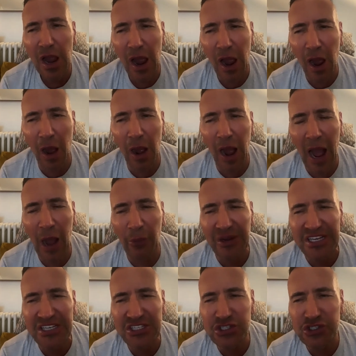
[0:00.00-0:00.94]
our
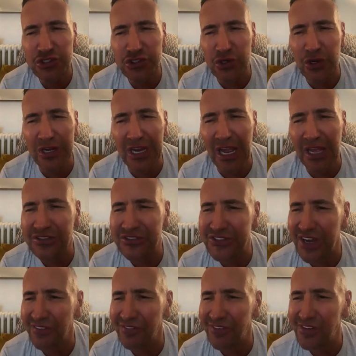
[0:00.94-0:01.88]
industry and
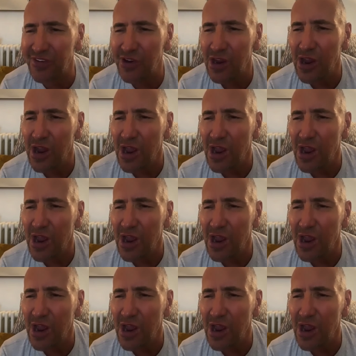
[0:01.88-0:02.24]
stuff. And